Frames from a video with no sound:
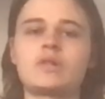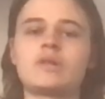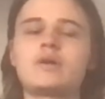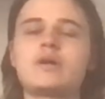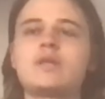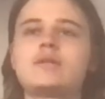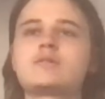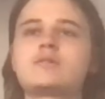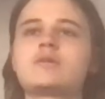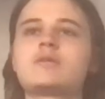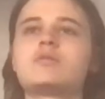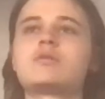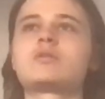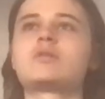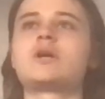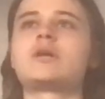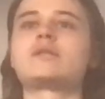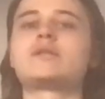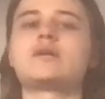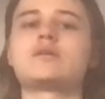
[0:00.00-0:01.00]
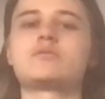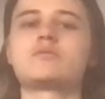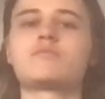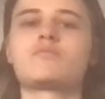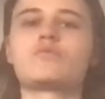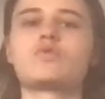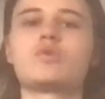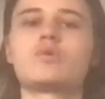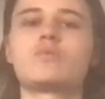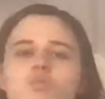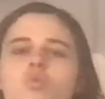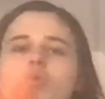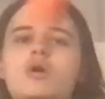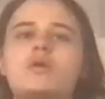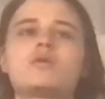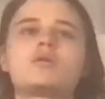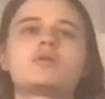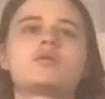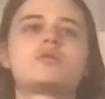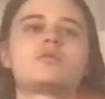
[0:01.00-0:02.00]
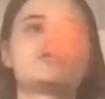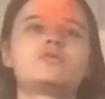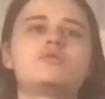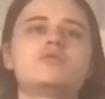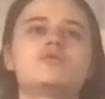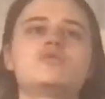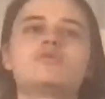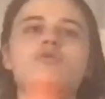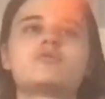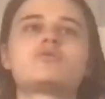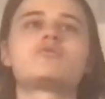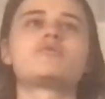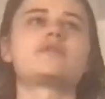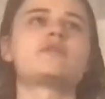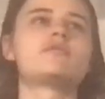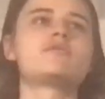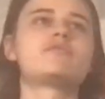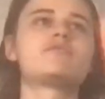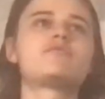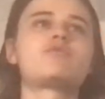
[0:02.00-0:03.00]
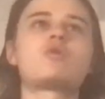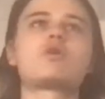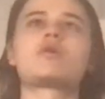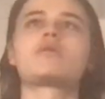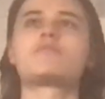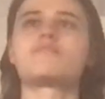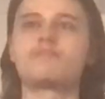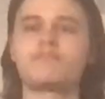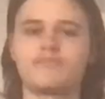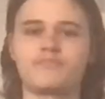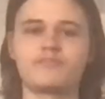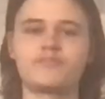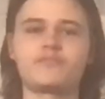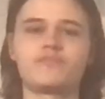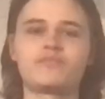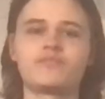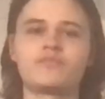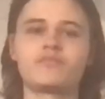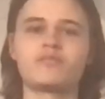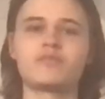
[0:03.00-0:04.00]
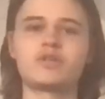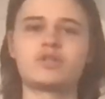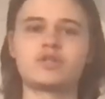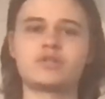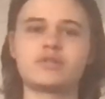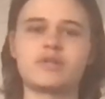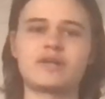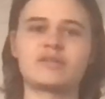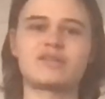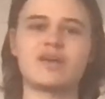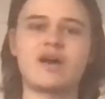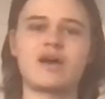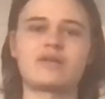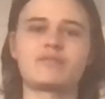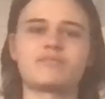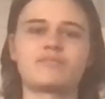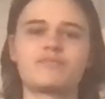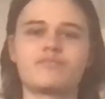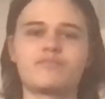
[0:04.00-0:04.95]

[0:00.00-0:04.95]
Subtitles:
And it's going to look like this. 1, 2, 3, 4. Just like that.